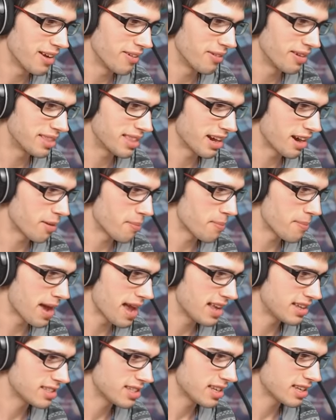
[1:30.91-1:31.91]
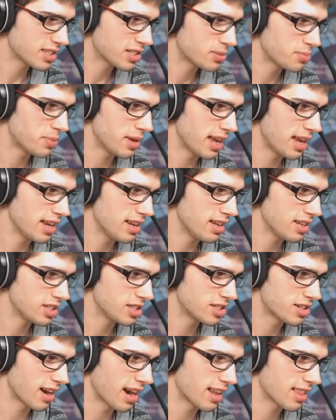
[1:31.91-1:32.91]
with their amazing speed,
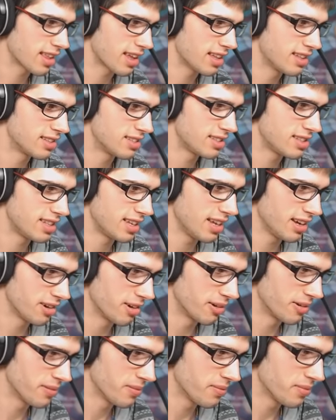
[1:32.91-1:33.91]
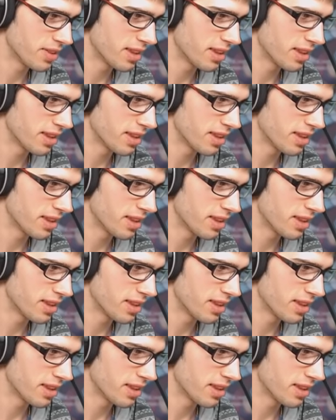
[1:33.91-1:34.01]
strength and steel.